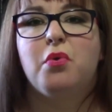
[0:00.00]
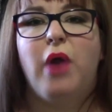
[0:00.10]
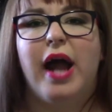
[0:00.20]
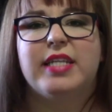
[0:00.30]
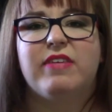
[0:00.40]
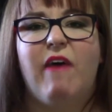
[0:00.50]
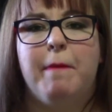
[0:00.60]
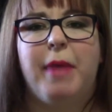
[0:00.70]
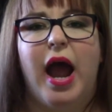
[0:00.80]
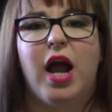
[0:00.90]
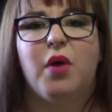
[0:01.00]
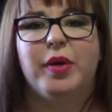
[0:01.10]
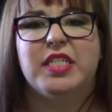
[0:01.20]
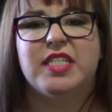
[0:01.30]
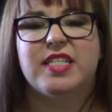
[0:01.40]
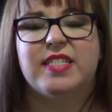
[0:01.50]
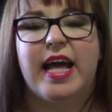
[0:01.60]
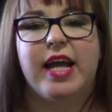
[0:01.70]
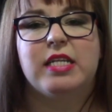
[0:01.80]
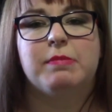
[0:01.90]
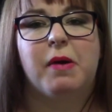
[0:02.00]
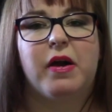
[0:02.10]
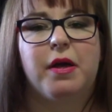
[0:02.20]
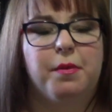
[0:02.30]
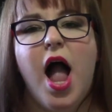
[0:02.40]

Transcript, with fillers: Rise of Empire, which is the second book,